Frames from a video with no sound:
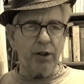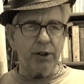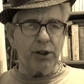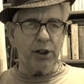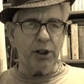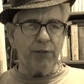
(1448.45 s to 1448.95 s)

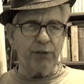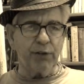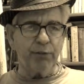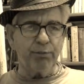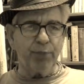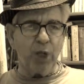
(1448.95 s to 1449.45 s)
The
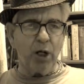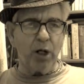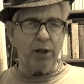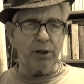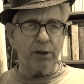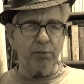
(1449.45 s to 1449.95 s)
chiefs of
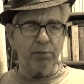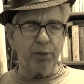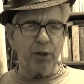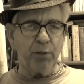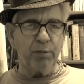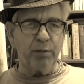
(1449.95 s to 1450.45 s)
bars and
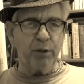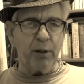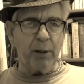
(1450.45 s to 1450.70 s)
pub